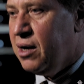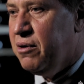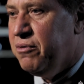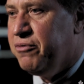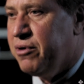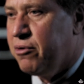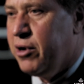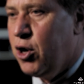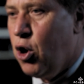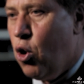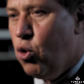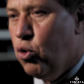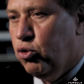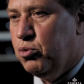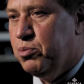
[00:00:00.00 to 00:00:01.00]
A very
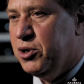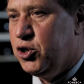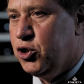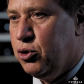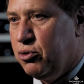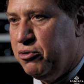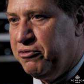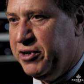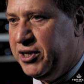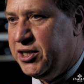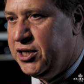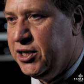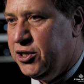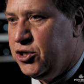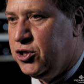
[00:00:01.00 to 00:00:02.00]
old, mature
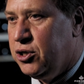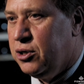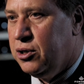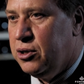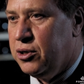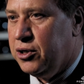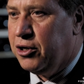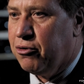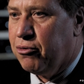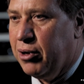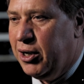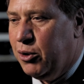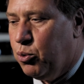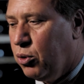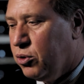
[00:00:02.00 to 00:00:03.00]
vintage, you
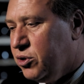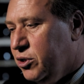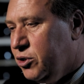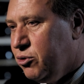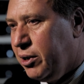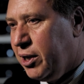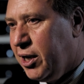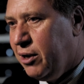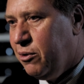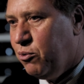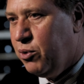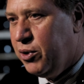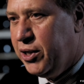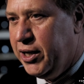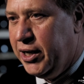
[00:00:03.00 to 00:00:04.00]
really want to drink it
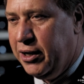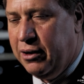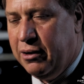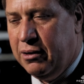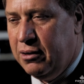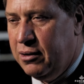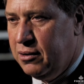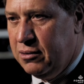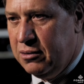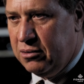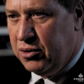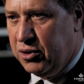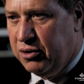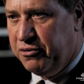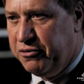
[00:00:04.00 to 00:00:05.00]
within
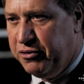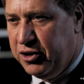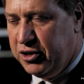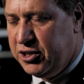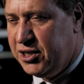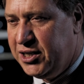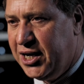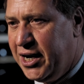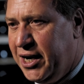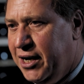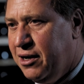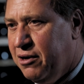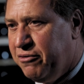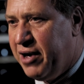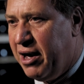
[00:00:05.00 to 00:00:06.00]
the first
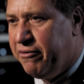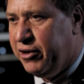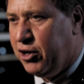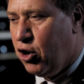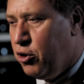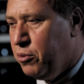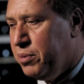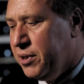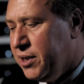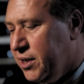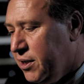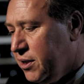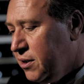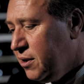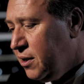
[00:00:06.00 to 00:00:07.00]
day of having opened
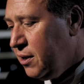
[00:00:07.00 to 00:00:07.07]
it.